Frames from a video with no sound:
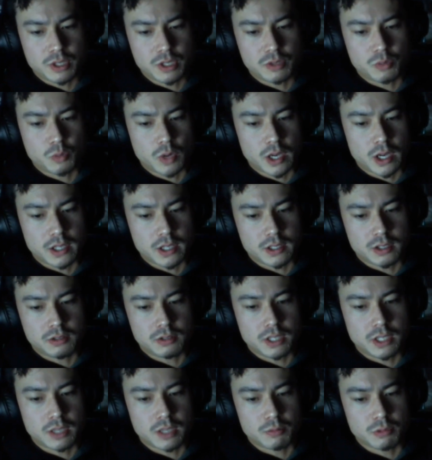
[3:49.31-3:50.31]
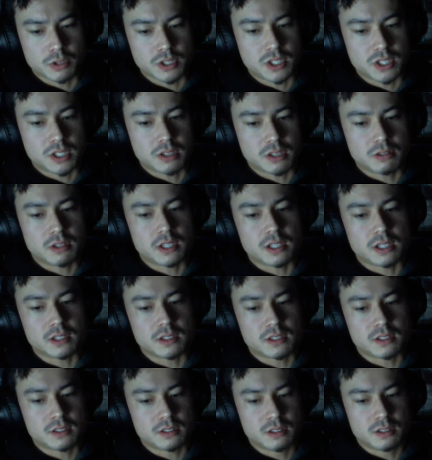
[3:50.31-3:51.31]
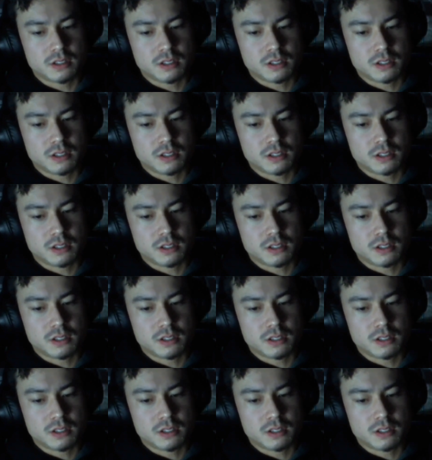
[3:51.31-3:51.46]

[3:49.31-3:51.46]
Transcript: you want to get more serious